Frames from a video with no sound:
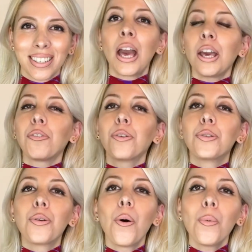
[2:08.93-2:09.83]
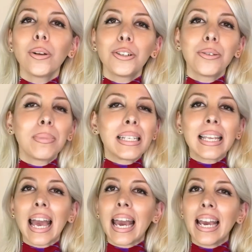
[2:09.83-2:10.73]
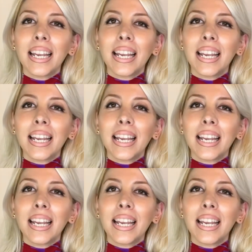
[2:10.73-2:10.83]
If you don't want to miss any